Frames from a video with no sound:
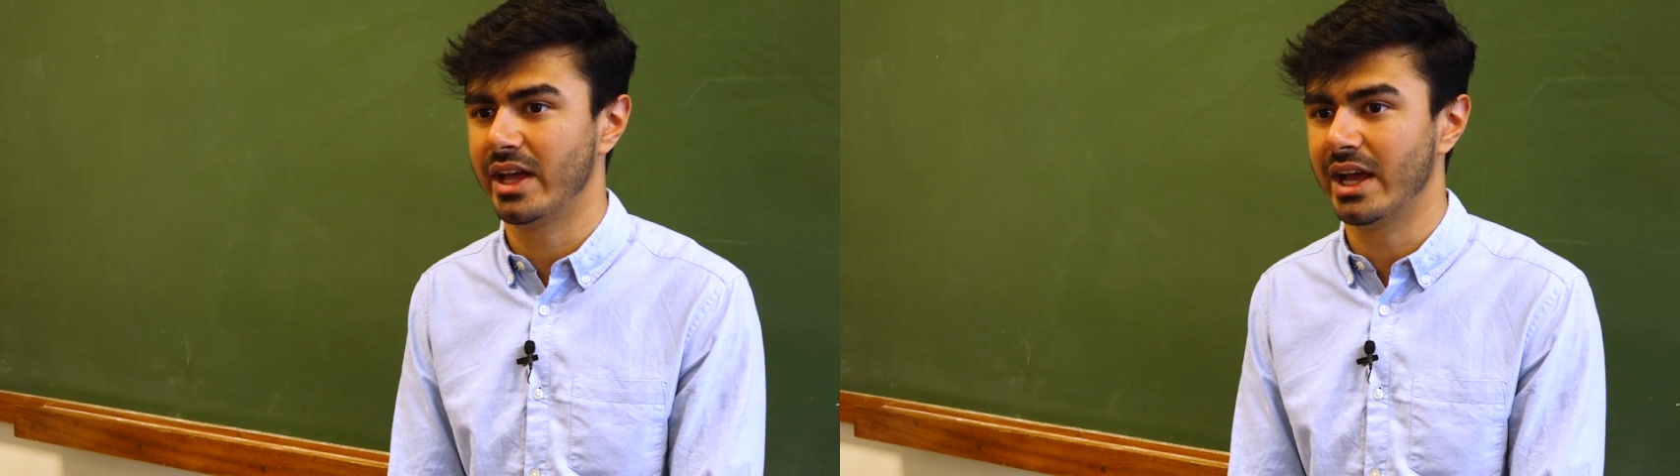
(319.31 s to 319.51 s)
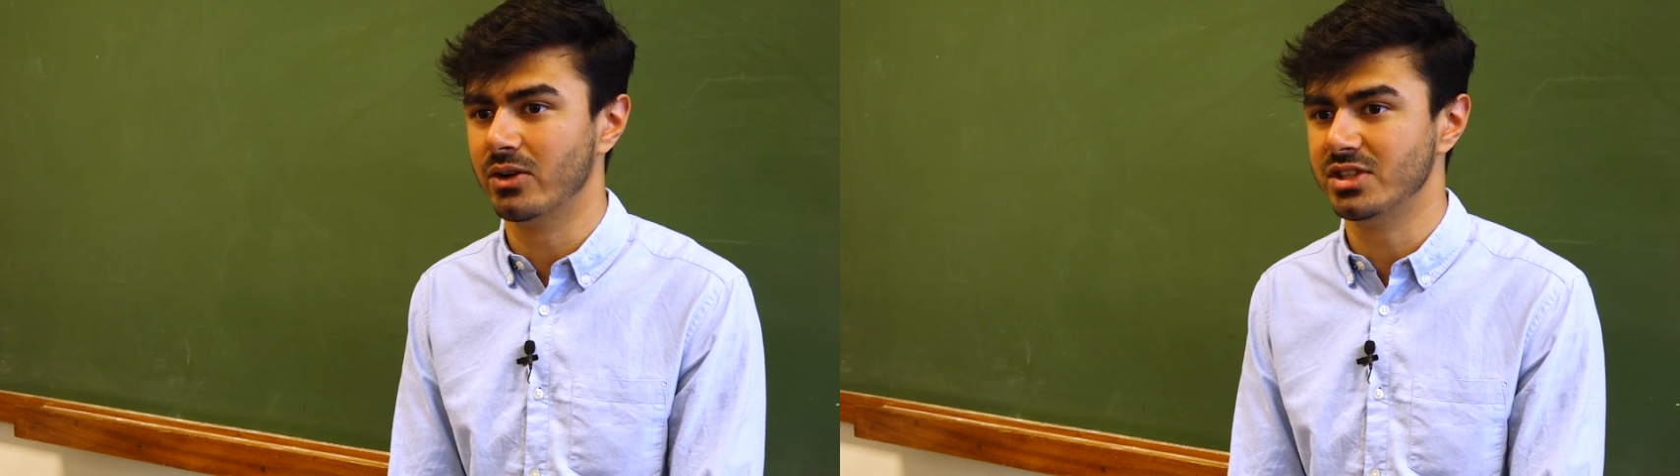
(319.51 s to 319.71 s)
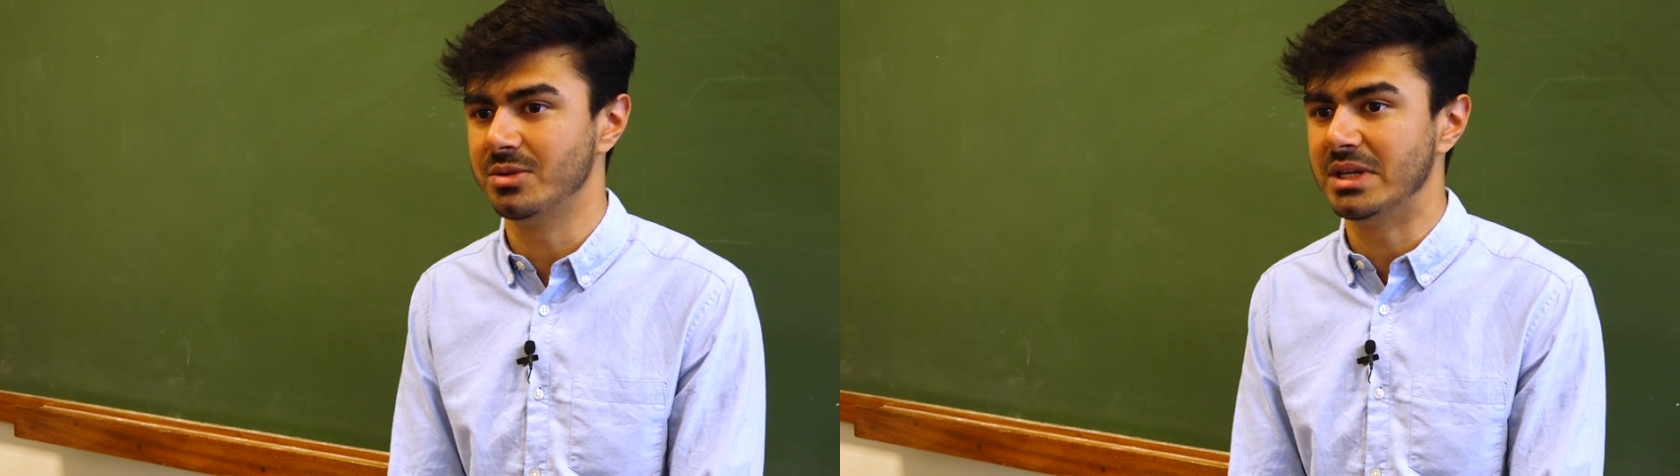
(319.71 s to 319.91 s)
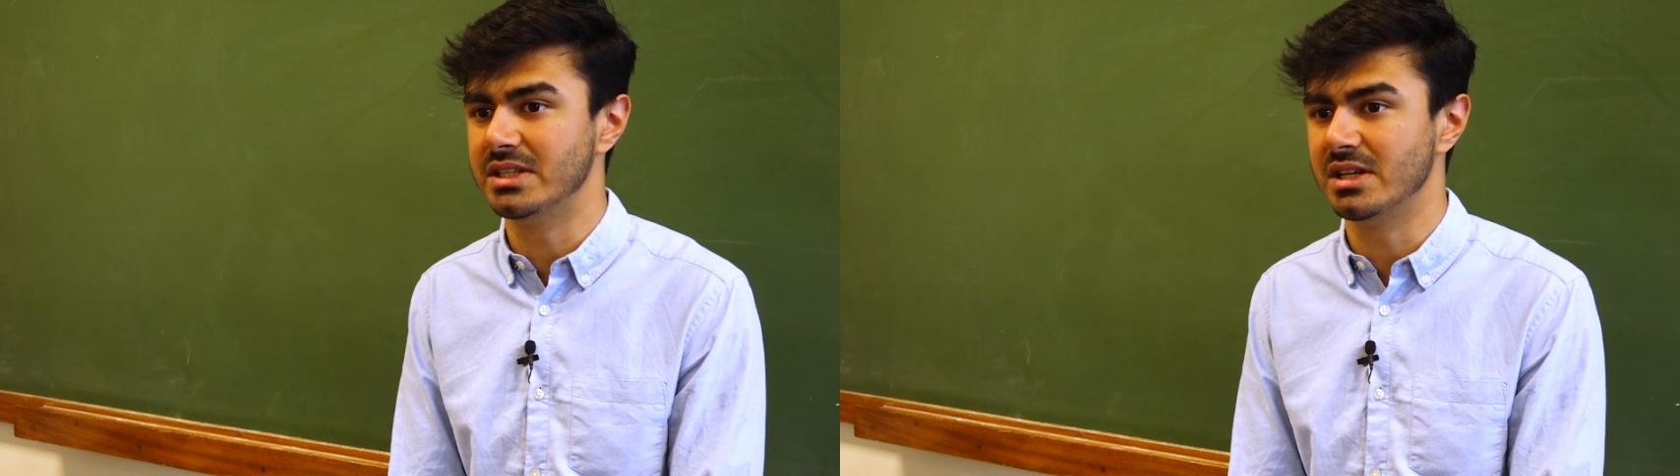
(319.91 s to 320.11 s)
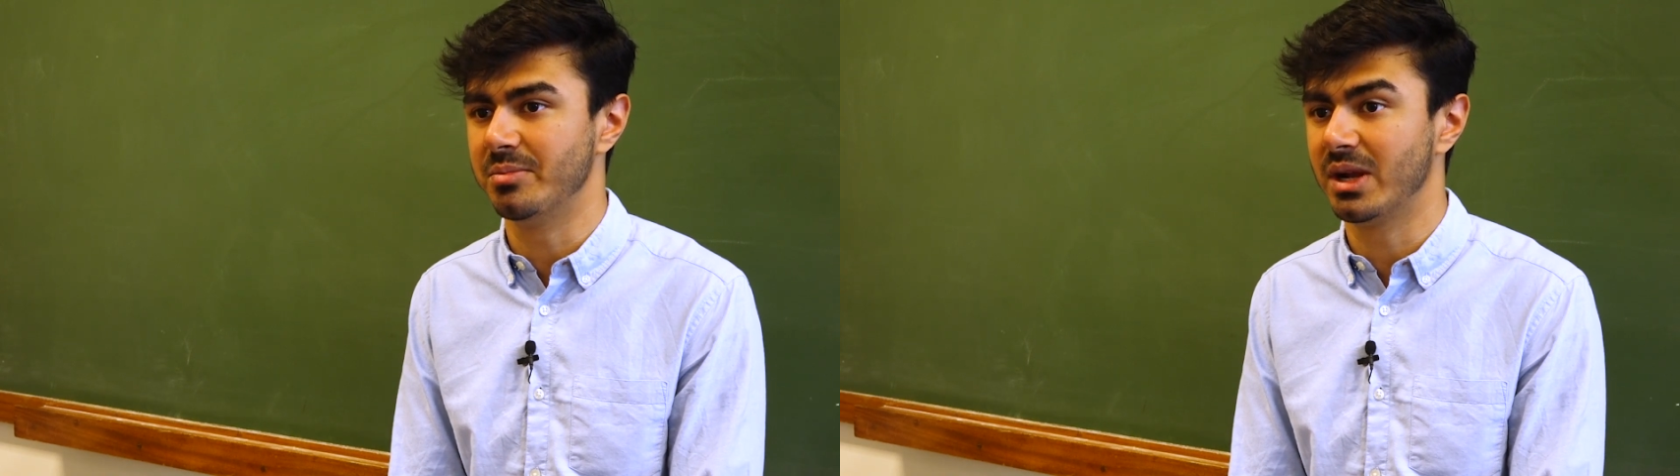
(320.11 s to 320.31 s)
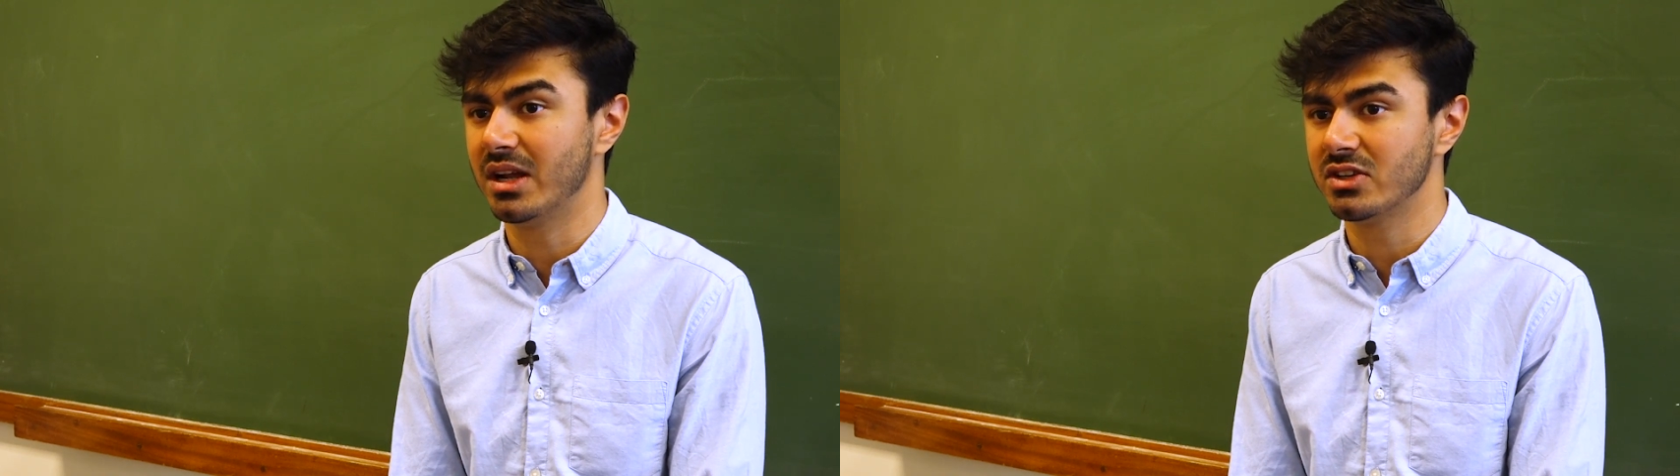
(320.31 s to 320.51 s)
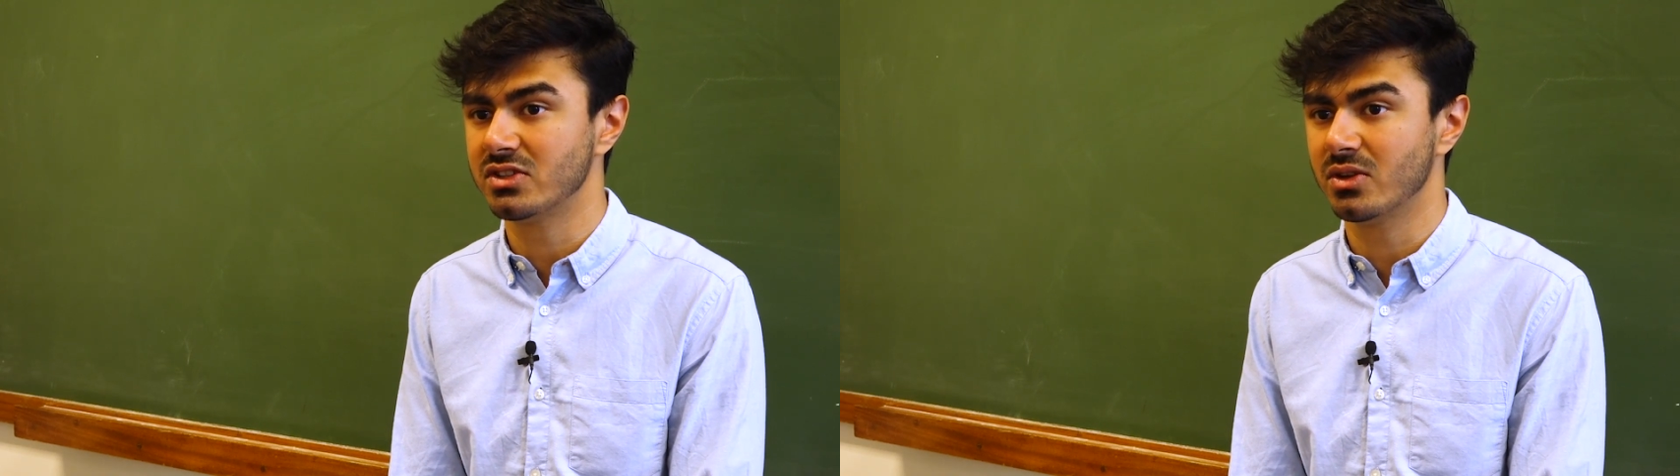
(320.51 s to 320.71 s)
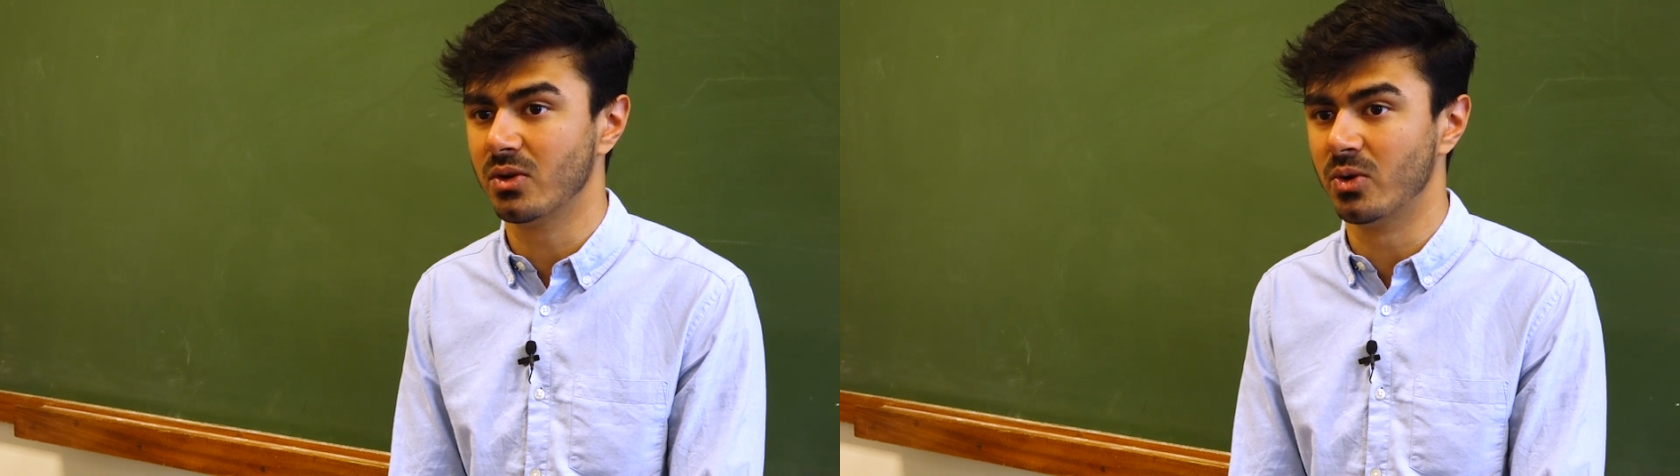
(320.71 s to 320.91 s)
LGBT plus